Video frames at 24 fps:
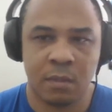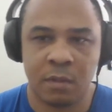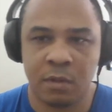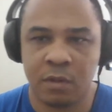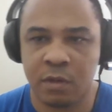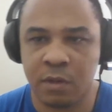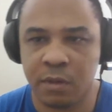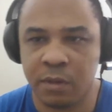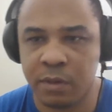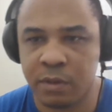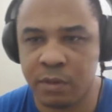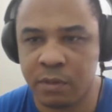
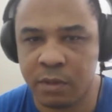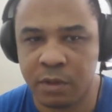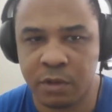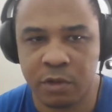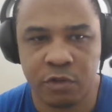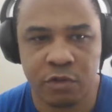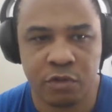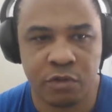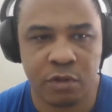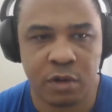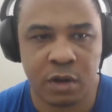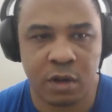So we're doing
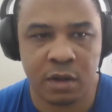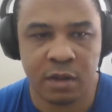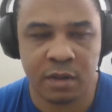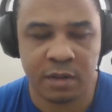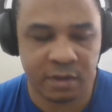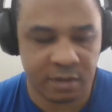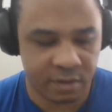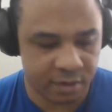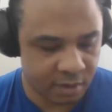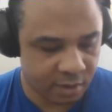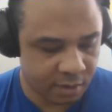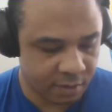draw
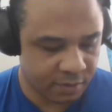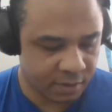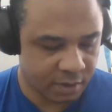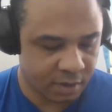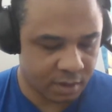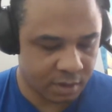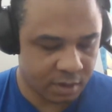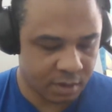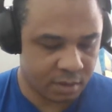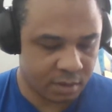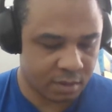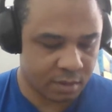self
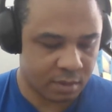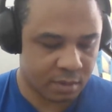here.